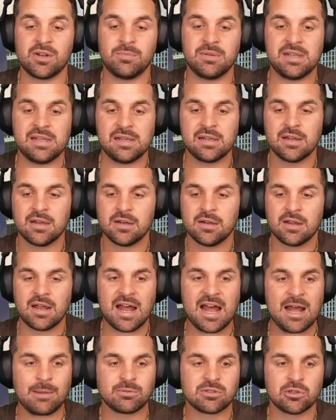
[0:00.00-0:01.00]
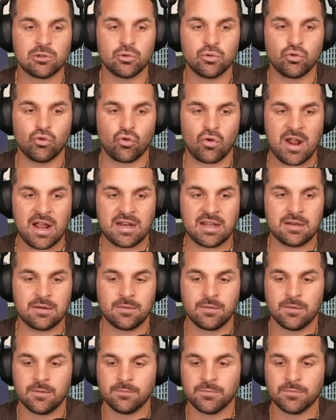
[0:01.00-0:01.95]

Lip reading: to be absolute granite.